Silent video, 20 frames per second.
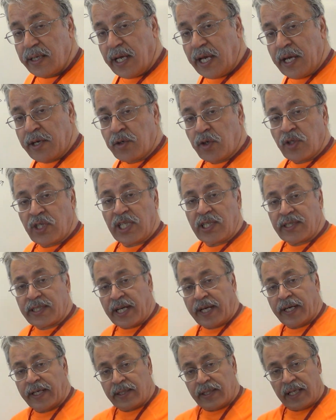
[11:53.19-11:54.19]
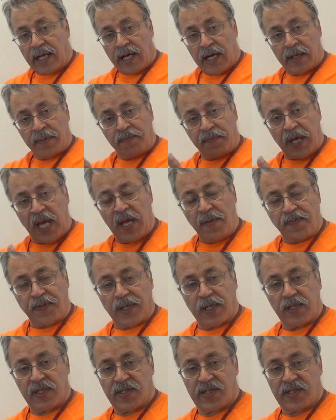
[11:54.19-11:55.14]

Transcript: and wrote it down on paper,